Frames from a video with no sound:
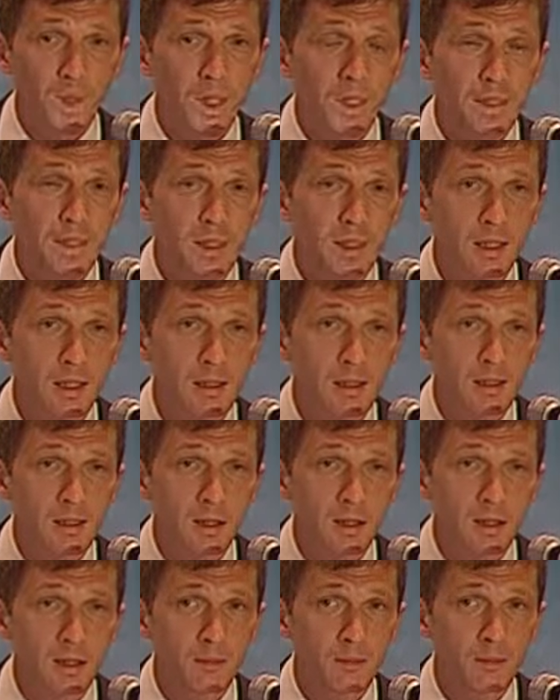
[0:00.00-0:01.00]
work that I would
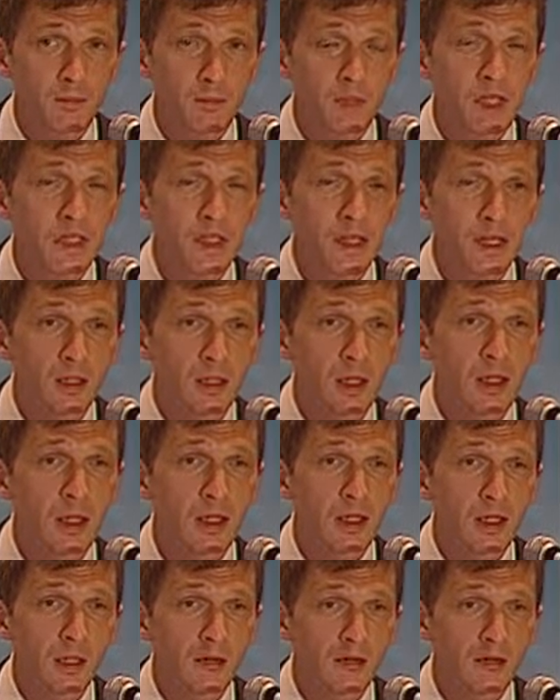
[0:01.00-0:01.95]
like to talk about